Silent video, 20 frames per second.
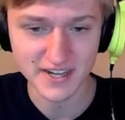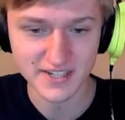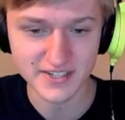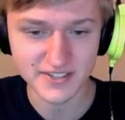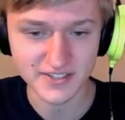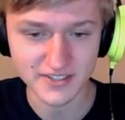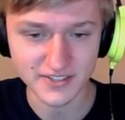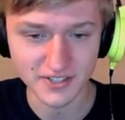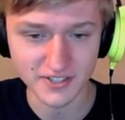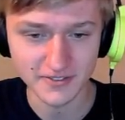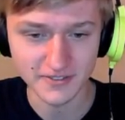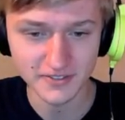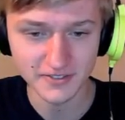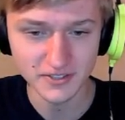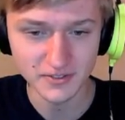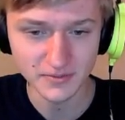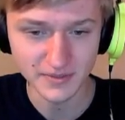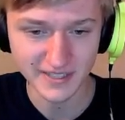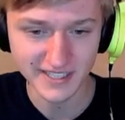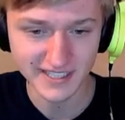the
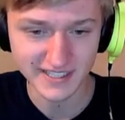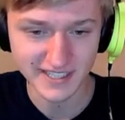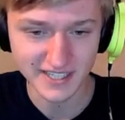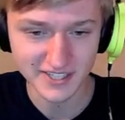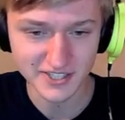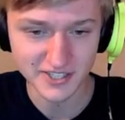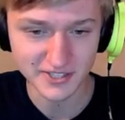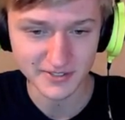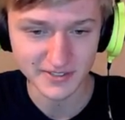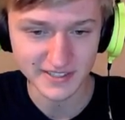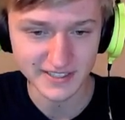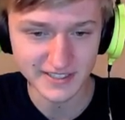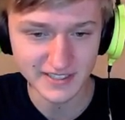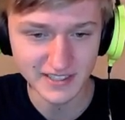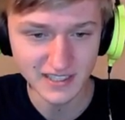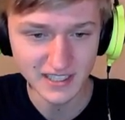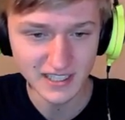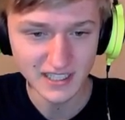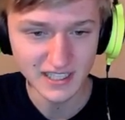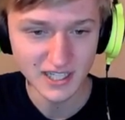server. We can enter in
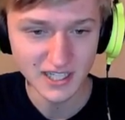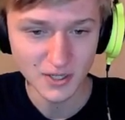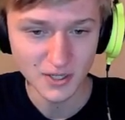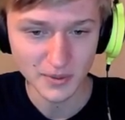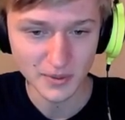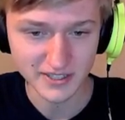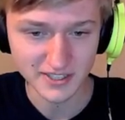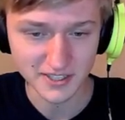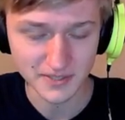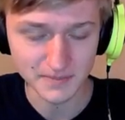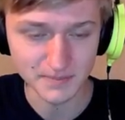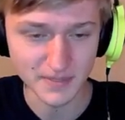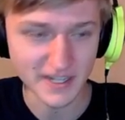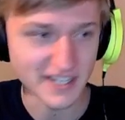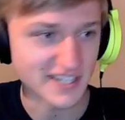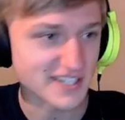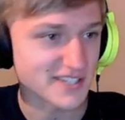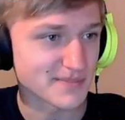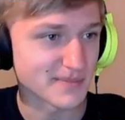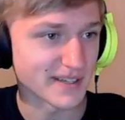with our
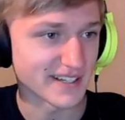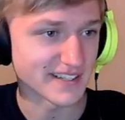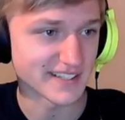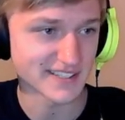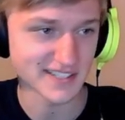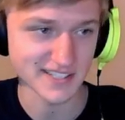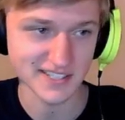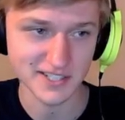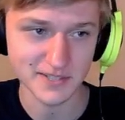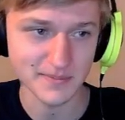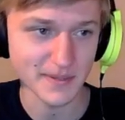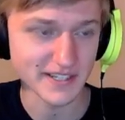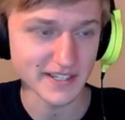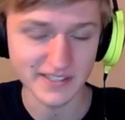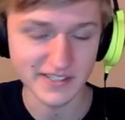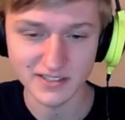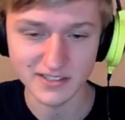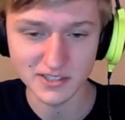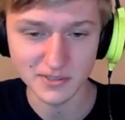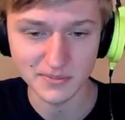base. Mine gets expanded
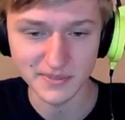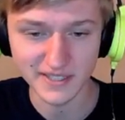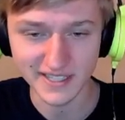a little bit